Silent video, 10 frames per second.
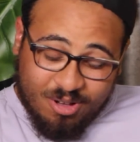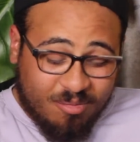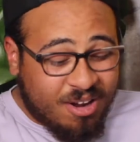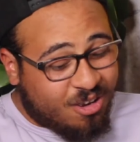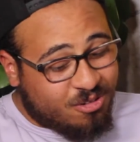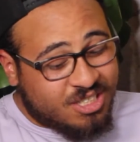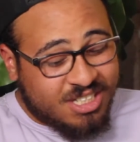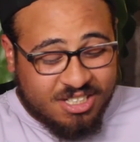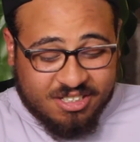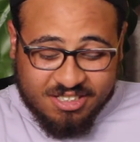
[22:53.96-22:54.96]
I'm not gonna
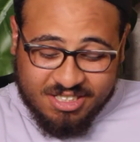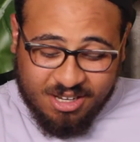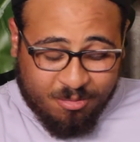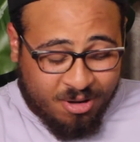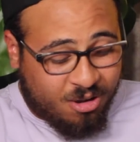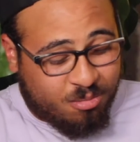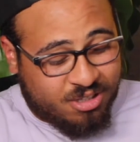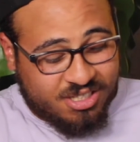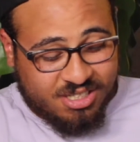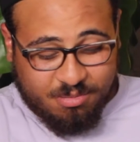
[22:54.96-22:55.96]
sit here and say I'm not gonna
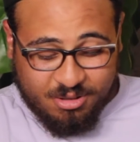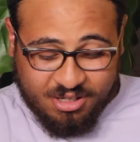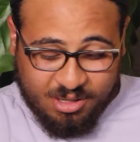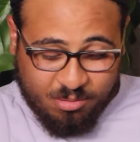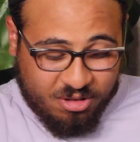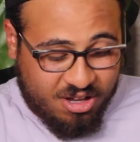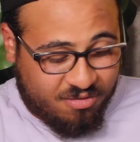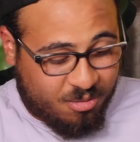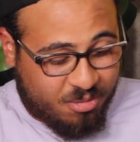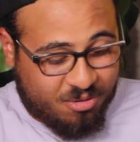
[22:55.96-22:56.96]
play "Step in the Name of
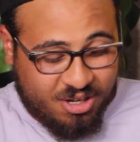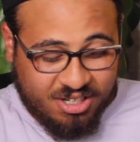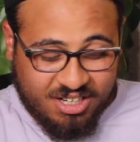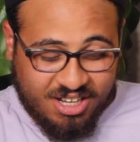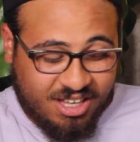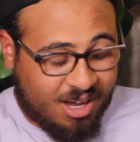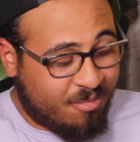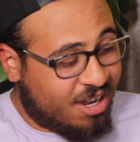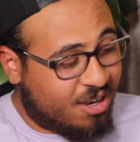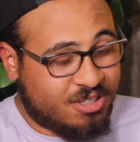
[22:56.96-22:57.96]
Love" on my birthday. Like, I'm
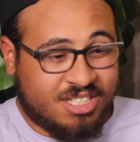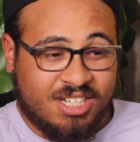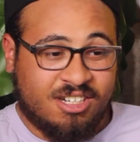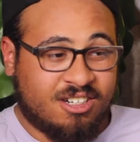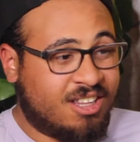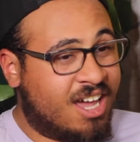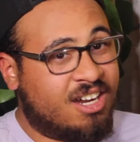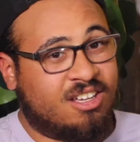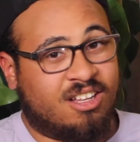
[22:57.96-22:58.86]
not gonna sit here and lie to you.